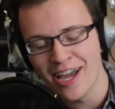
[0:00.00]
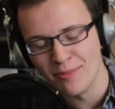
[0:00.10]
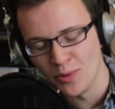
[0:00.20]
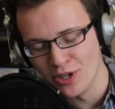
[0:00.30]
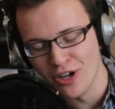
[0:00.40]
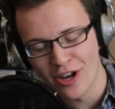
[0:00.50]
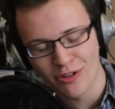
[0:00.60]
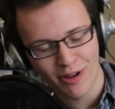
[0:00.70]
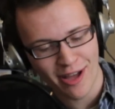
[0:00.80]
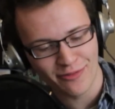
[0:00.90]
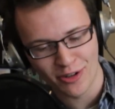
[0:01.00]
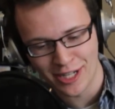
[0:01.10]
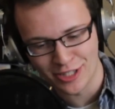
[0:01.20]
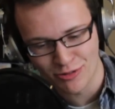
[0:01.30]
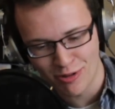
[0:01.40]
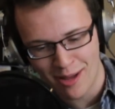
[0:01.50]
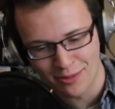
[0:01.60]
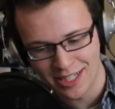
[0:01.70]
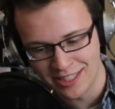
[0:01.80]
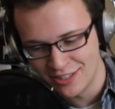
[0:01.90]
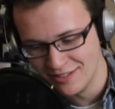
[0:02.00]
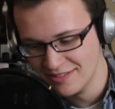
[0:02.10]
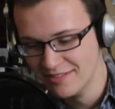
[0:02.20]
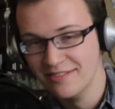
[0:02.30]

am. You want an autograph? All right, scram, kid."